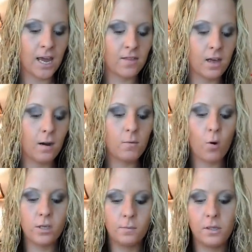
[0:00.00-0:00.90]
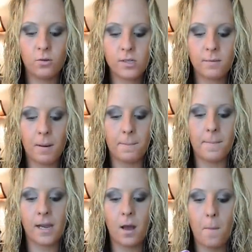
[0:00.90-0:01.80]
And then I'm going to be using my
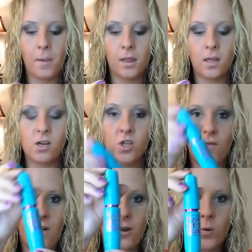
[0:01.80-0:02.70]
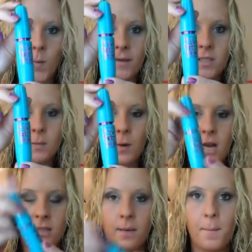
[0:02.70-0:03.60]
Mega Plush Volume
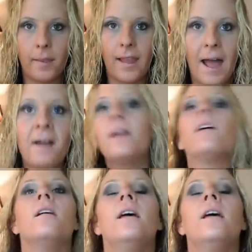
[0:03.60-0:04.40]
Express in black.